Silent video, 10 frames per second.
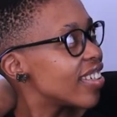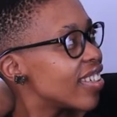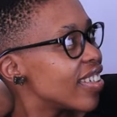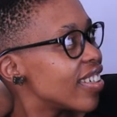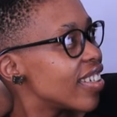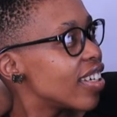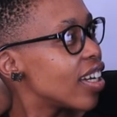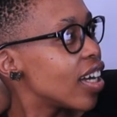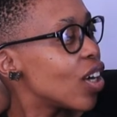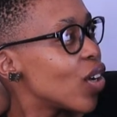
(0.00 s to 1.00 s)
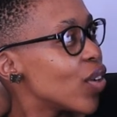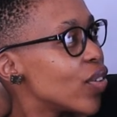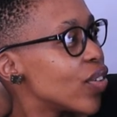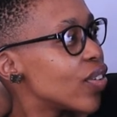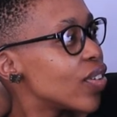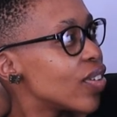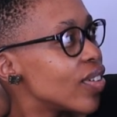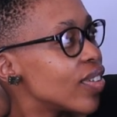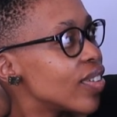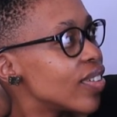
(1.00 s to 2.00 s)

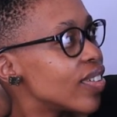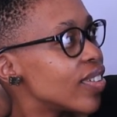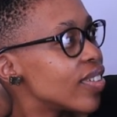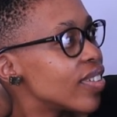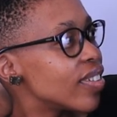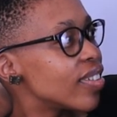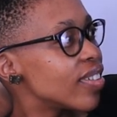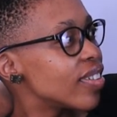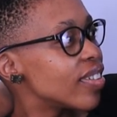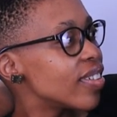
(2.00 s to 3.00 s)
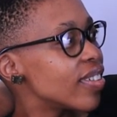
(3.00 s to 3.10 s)
This person isn't speaking.